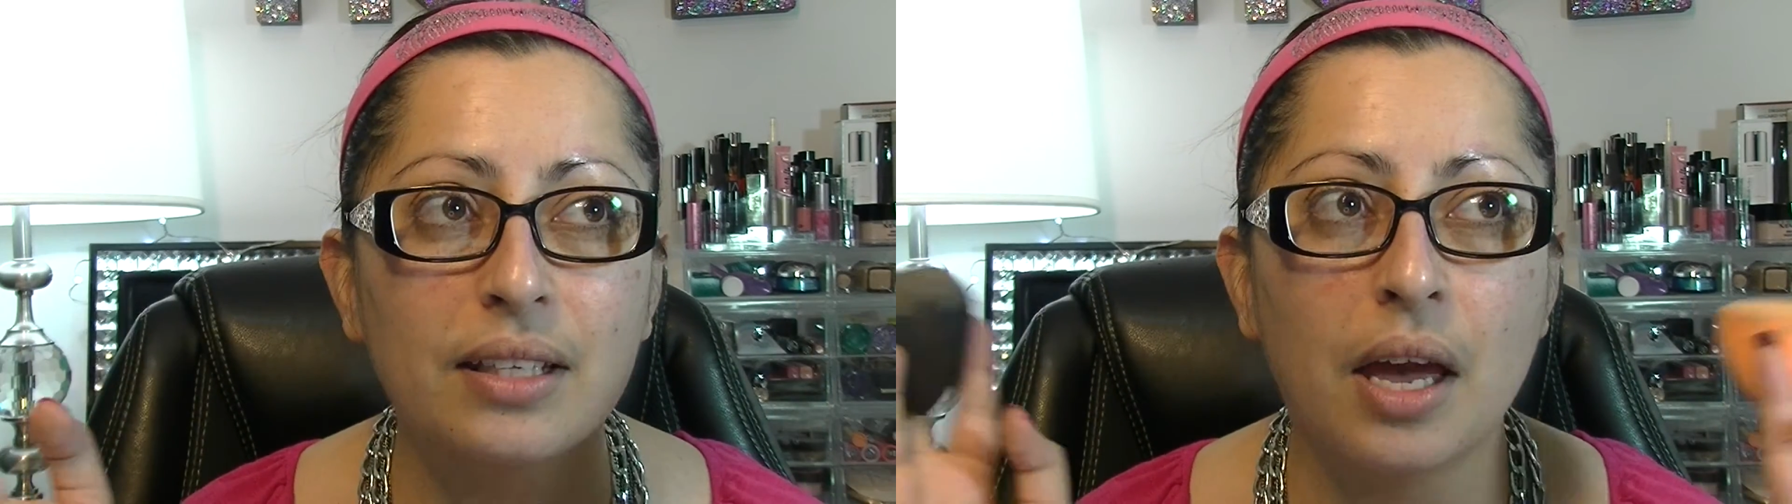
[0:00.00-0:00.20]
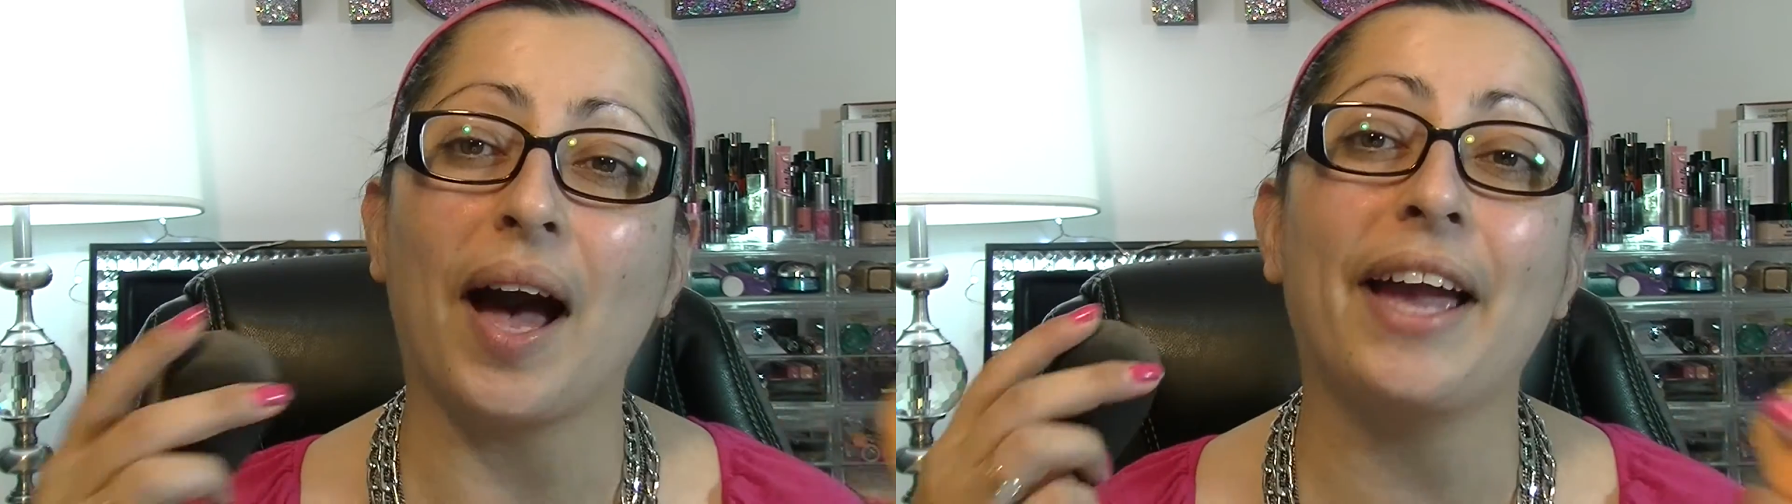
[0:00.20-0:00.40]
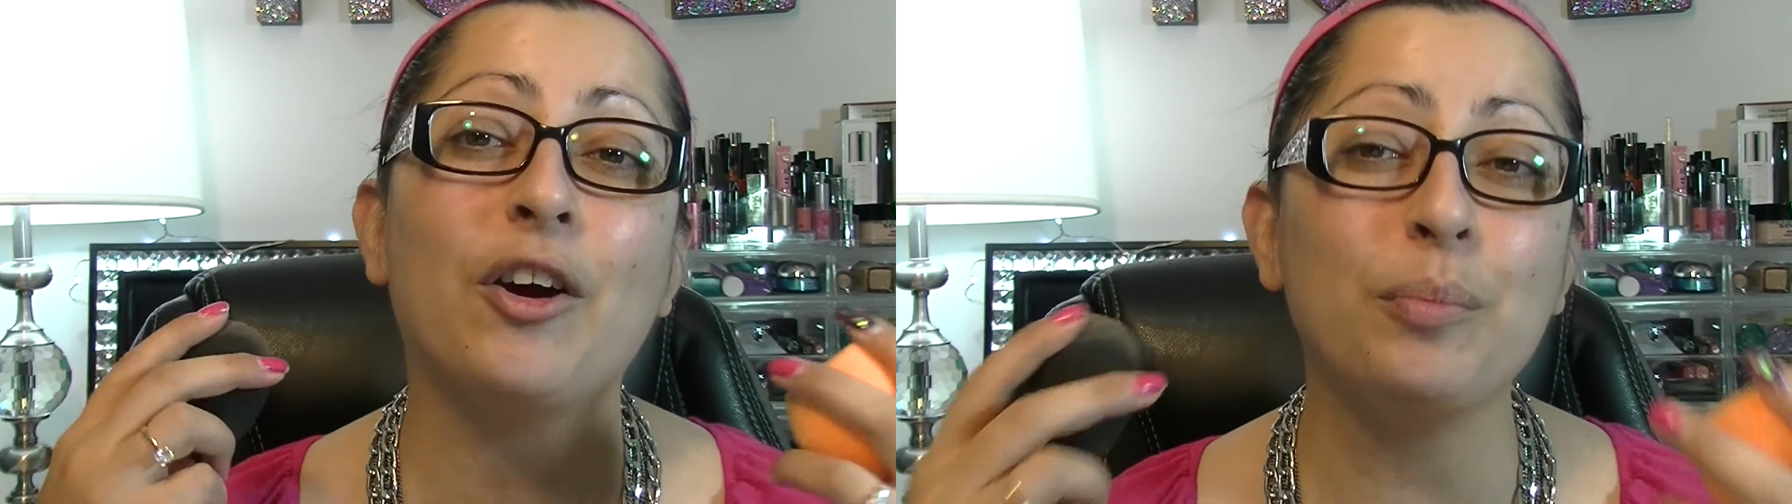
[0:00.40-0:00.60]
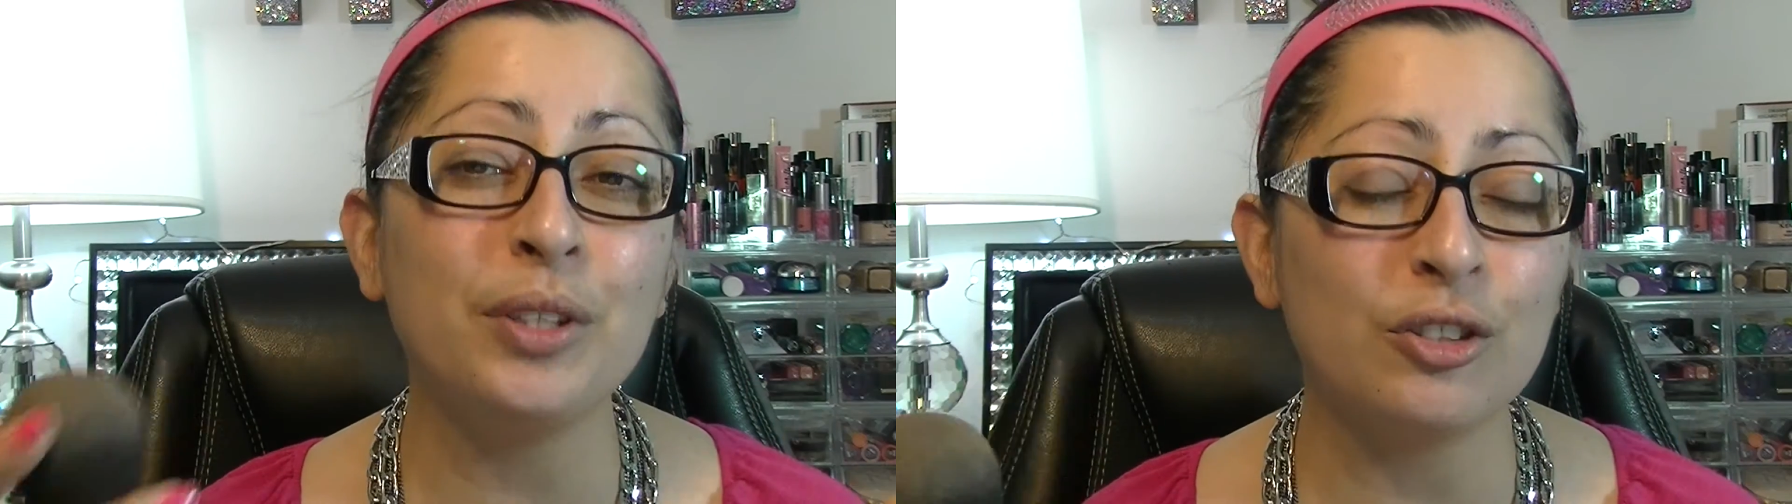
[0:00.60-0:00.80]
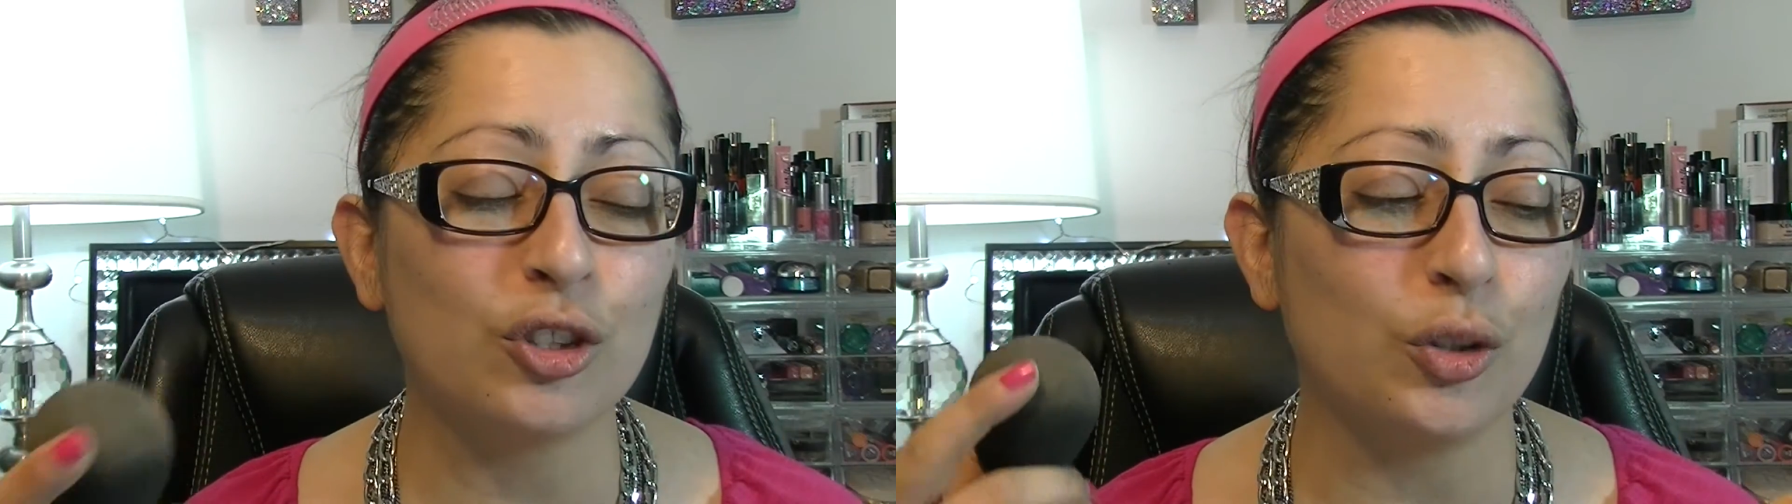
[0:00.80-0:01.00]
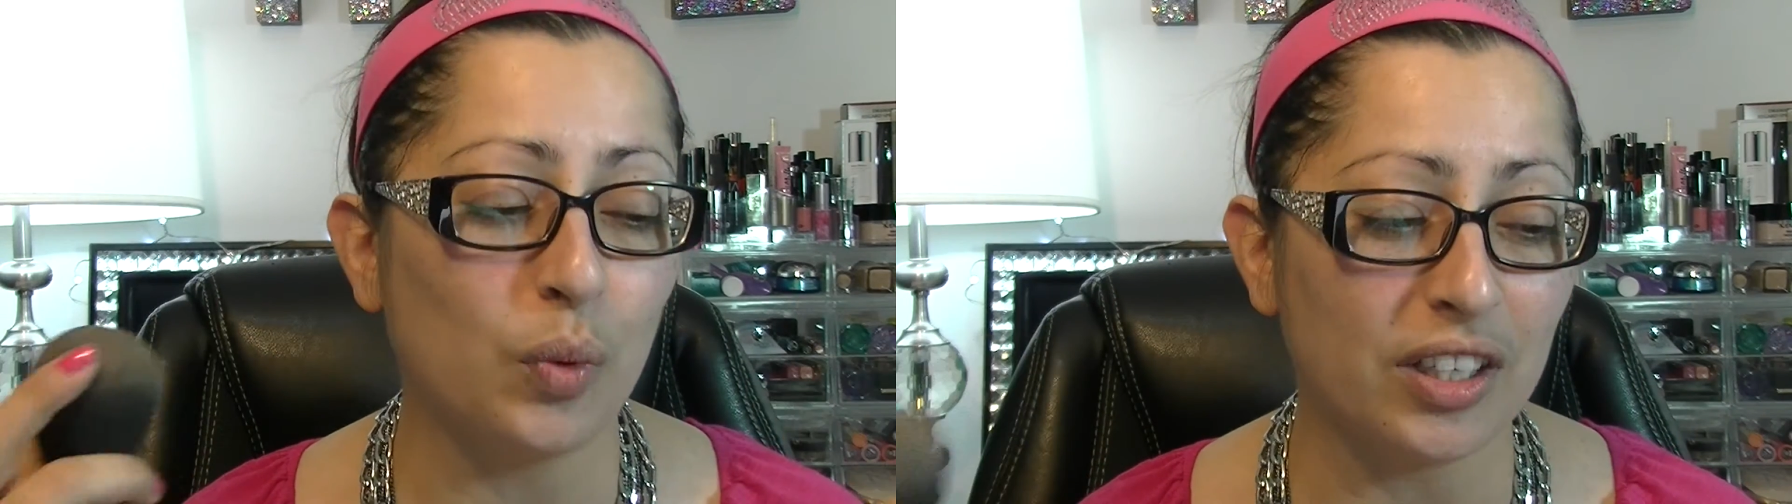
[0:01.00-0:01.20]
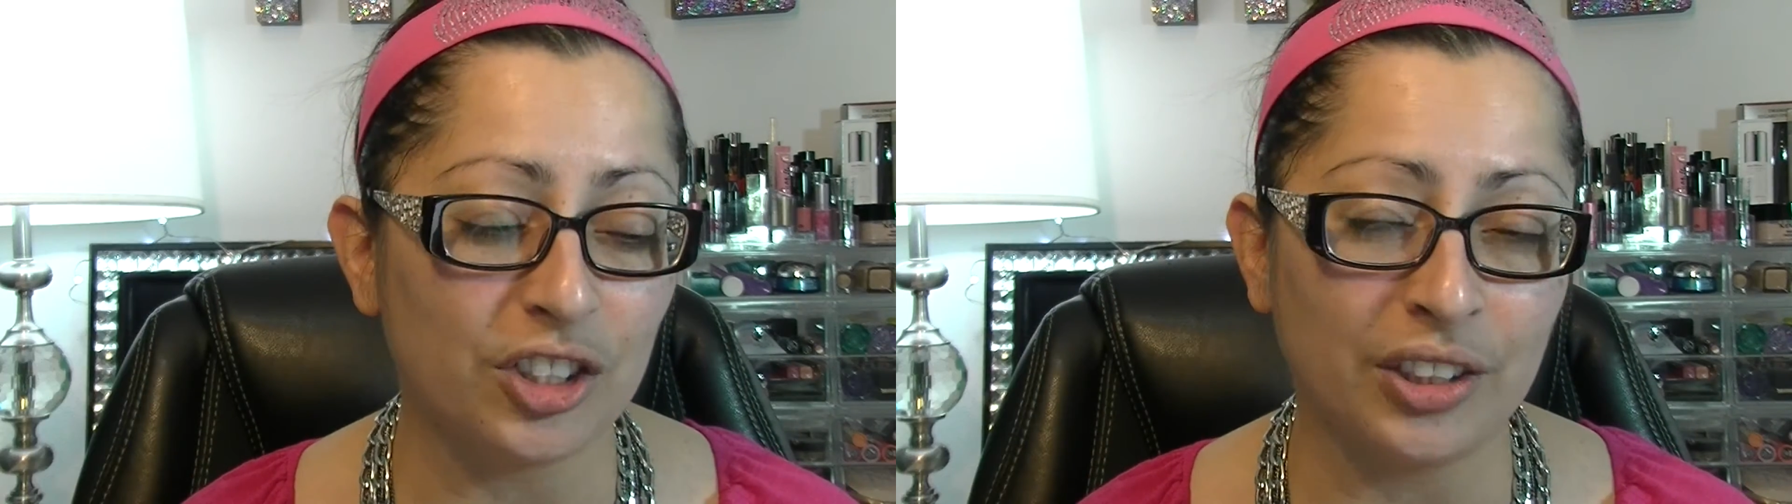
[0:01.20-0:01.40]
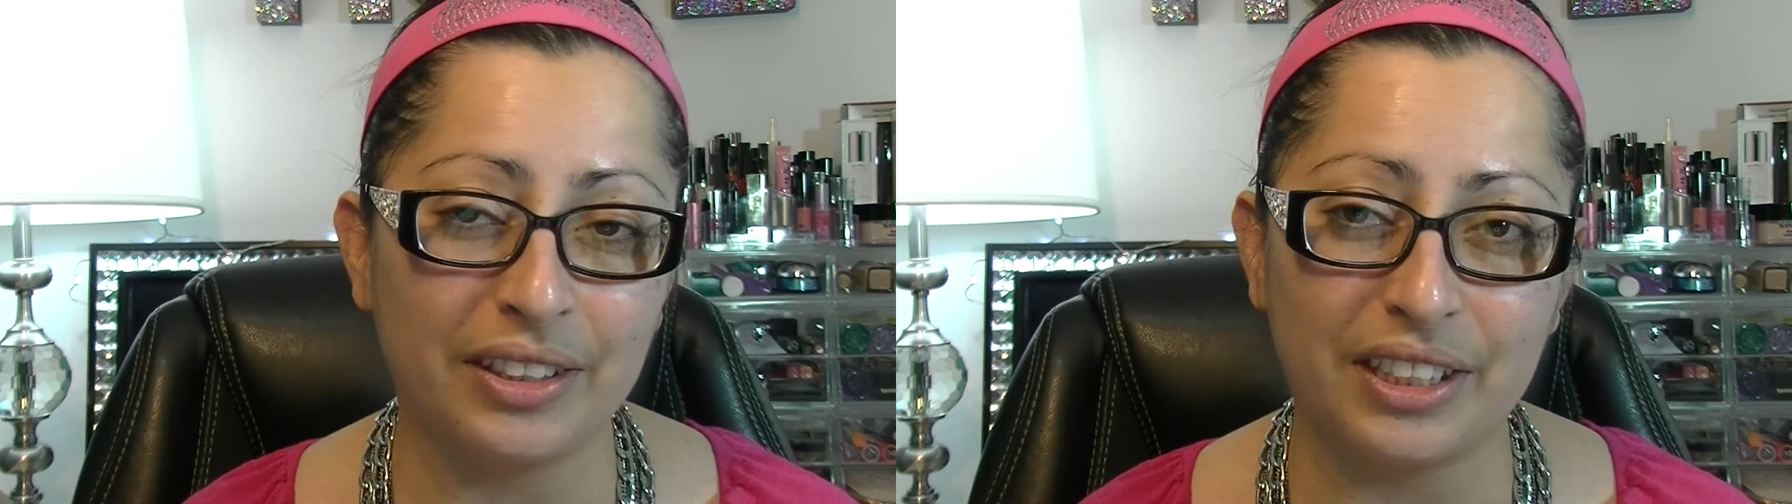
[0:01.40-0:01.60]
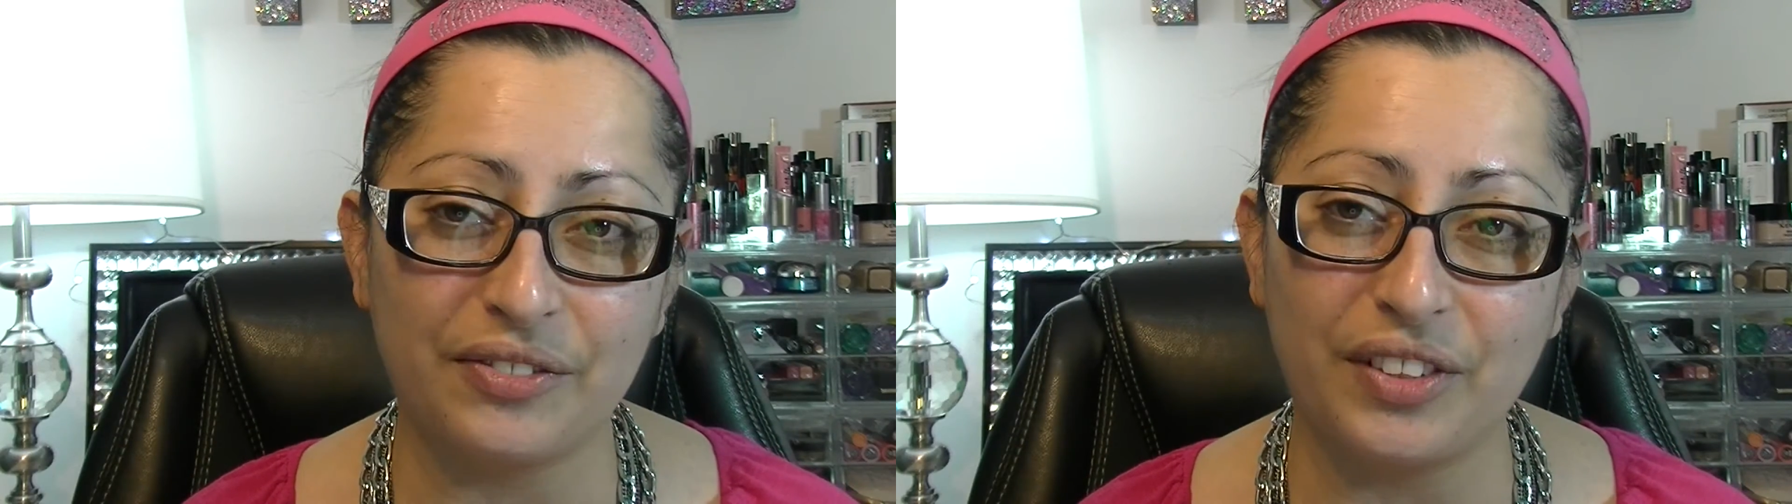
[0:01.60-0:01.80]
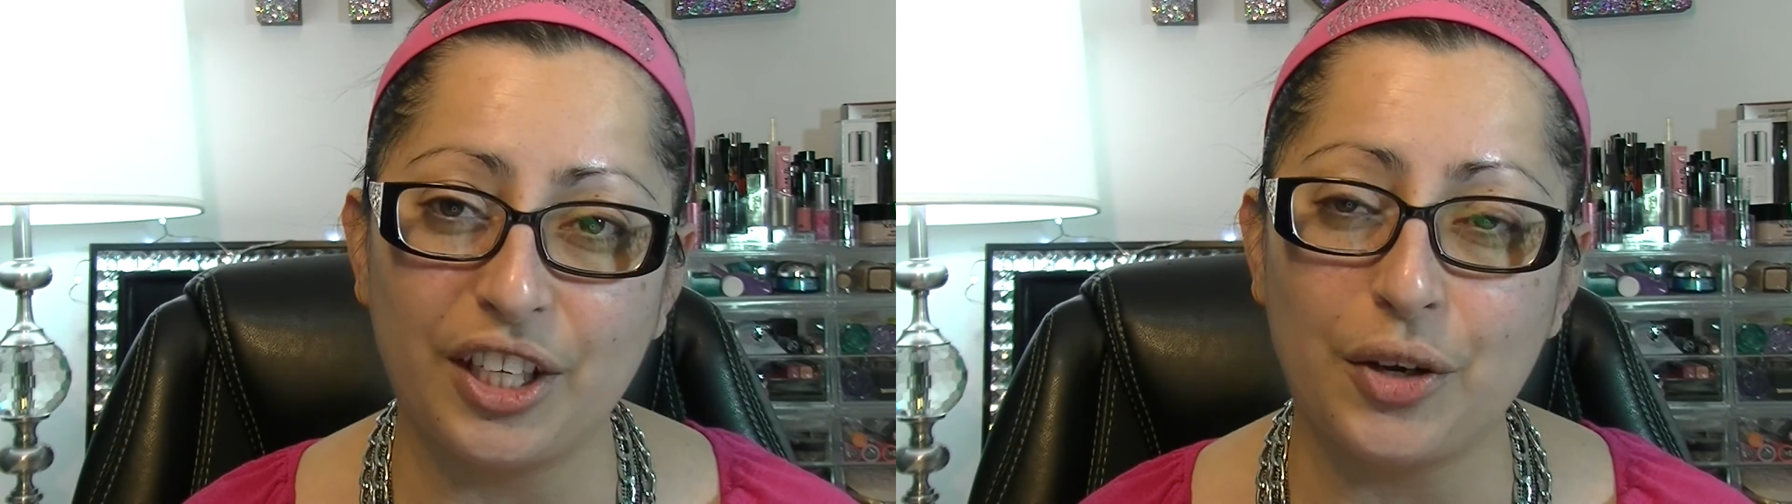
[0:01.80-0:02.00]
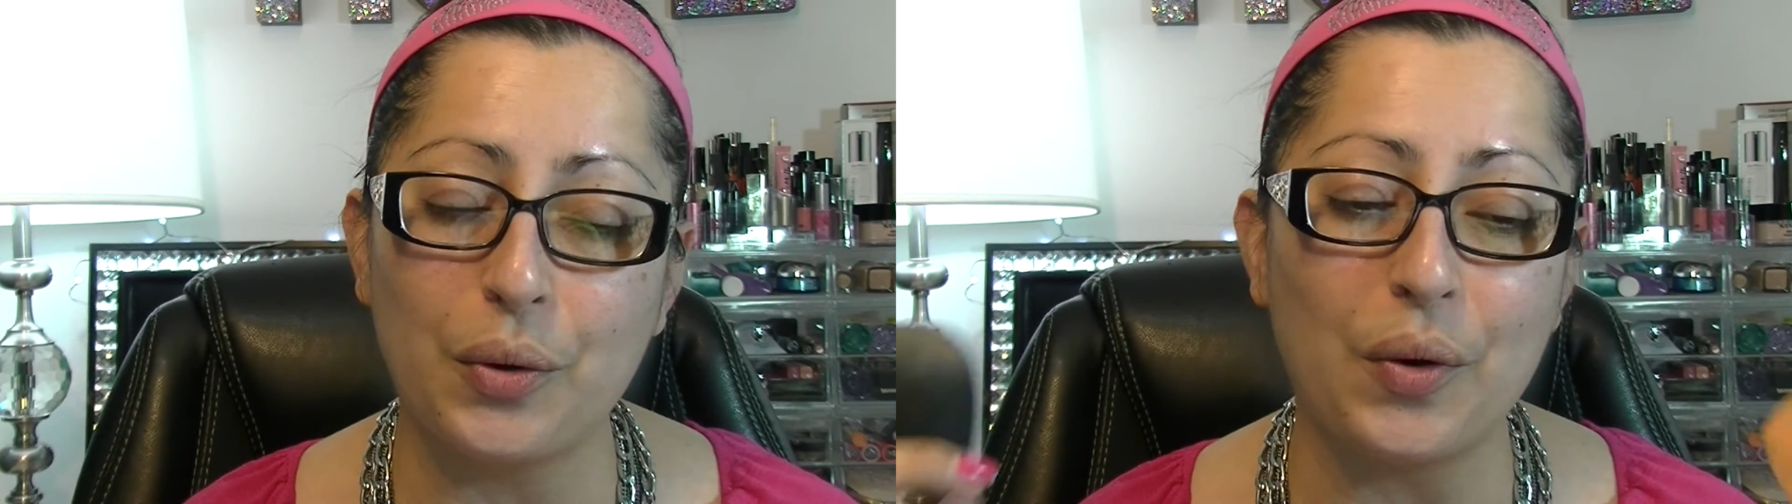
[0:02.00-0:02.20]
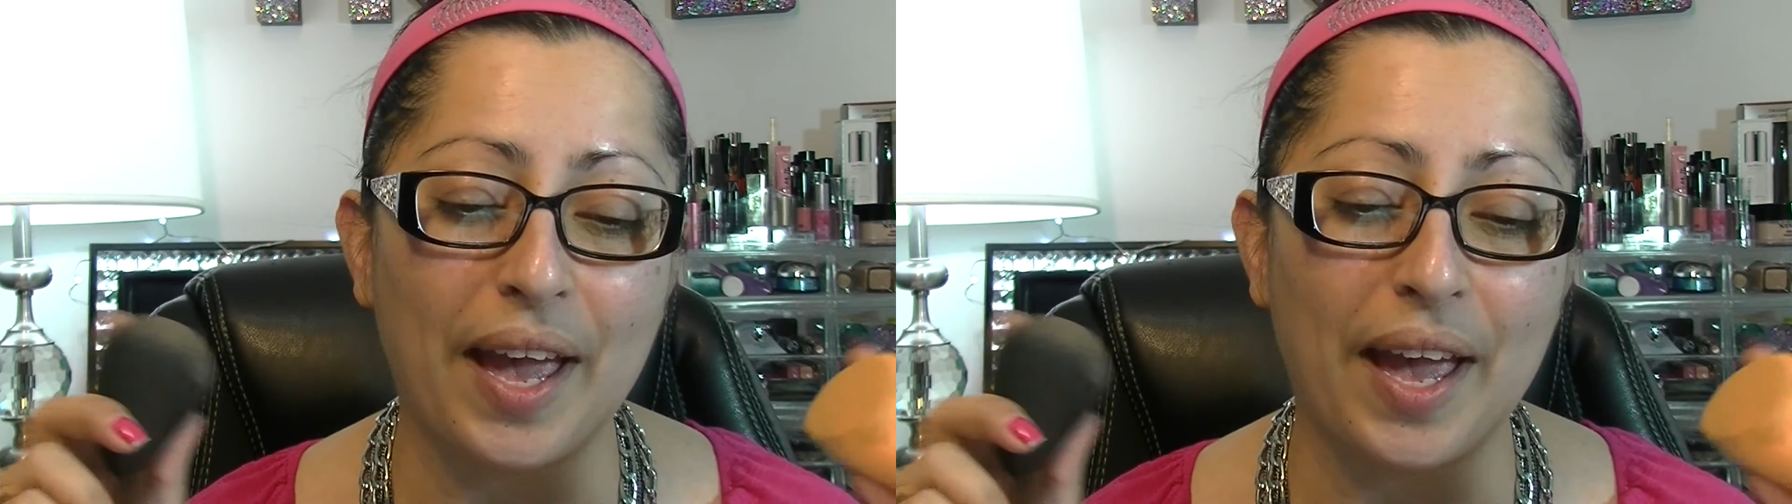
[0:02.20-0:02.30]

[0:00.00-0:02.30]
So I hope you enjoyed watching this video,